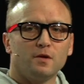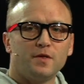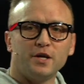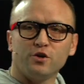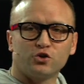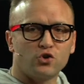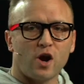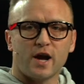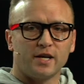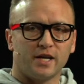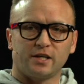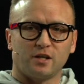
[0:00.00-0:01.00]
that you're
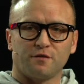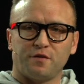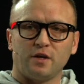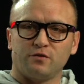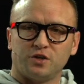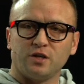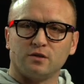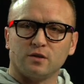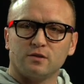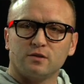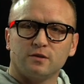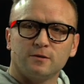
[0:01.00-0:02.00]
trying to get to the feet of
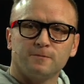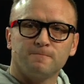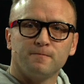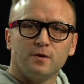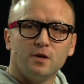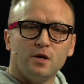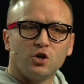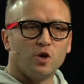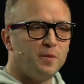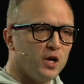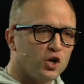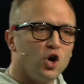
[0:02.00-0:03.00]
Jesus? Could
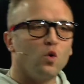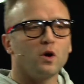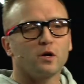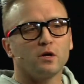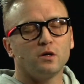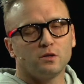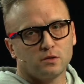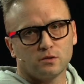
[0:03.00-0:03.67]
be a coworker.